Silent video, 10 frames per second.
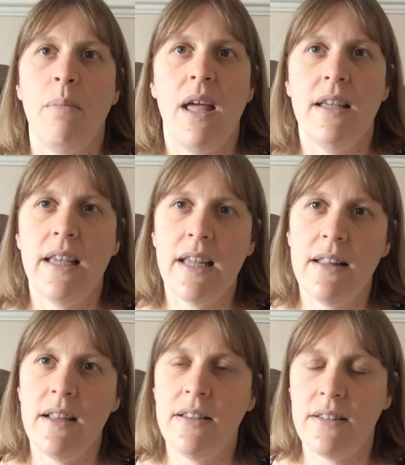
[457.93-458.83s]

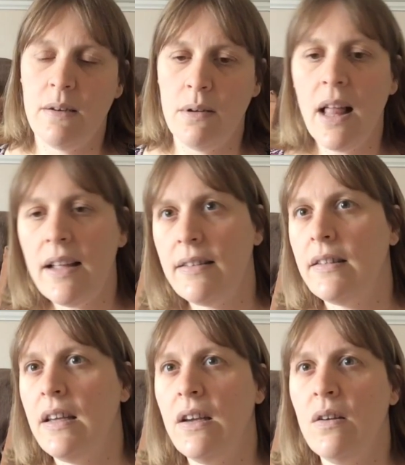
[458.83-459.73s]
painkillers, she will
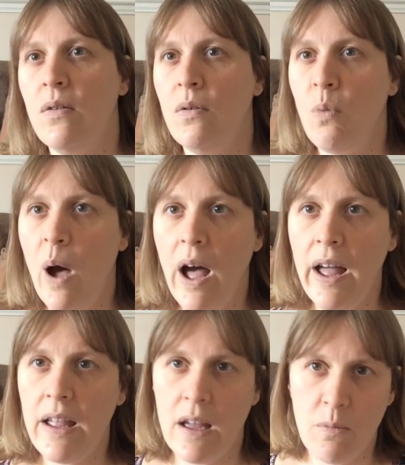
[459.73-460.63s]
ask you
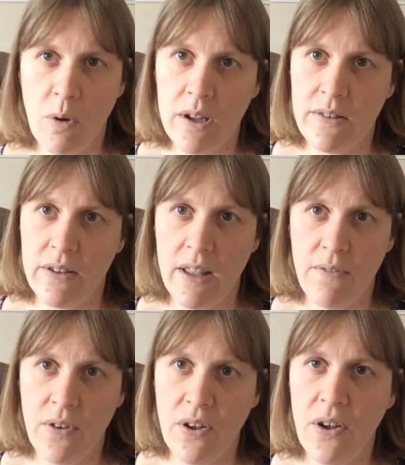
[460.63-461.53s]
why and what you took it
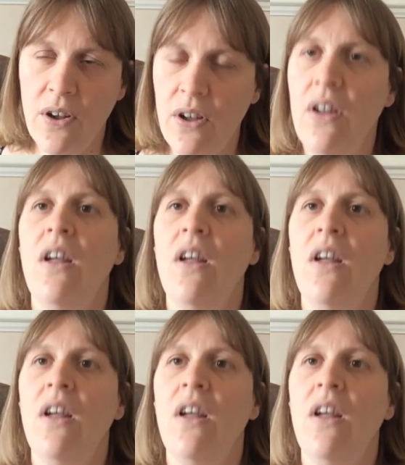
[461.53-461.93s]
for.